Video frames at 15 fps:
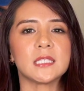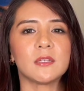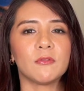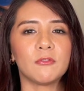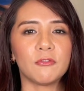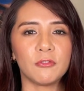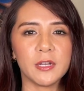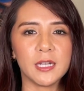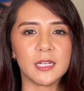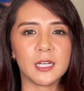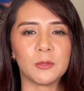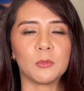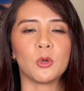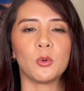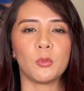some
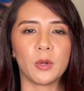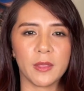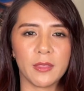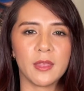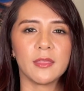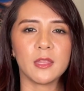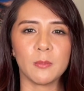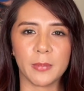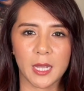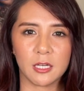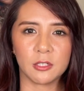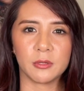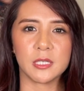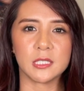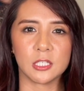freedom within the
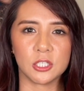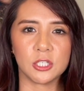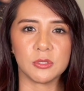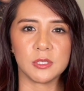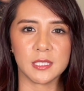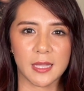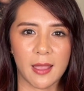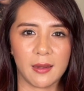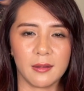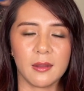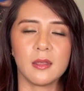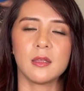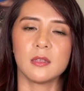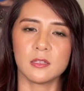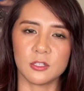boundaries that you set.
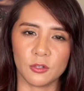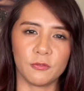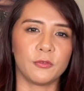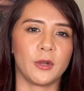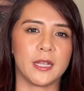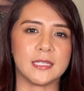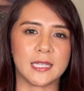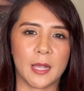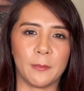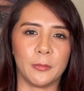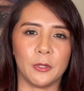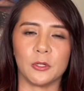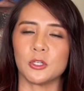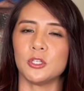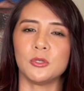So for
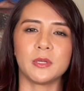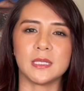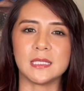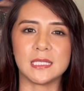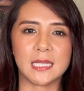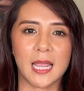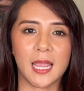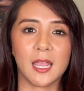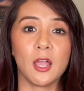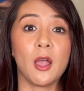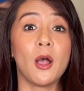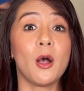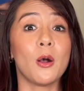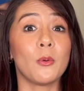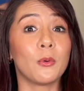example, you can say,
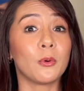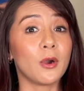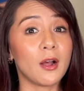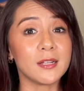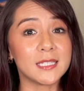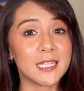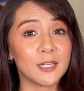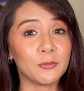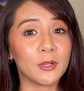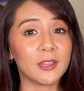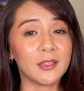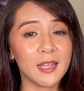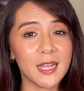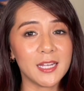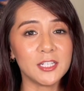we're all done with
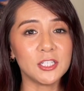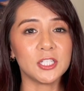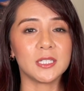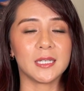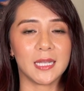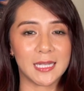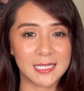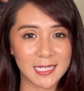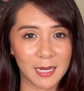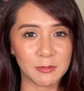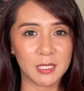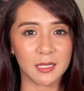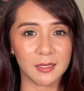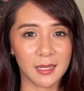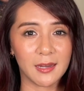lunch. It's time
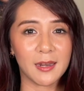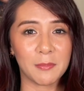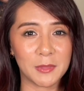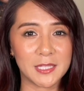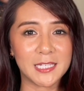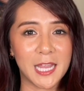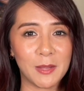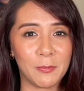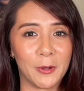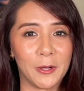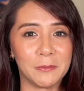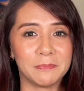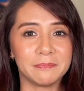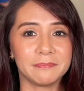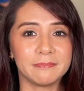to clean up the
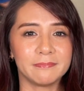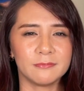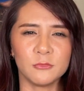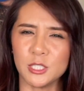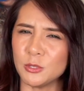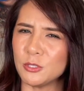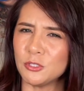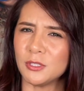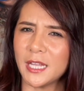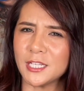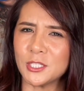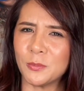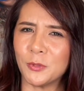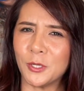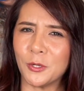table. Which would you like
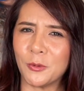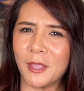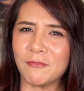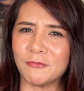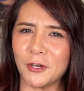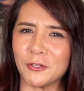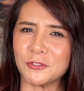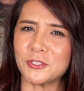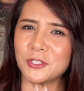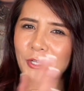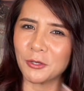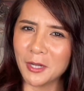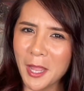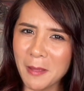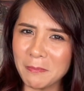to put away first, your
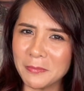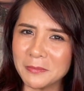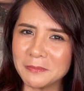cup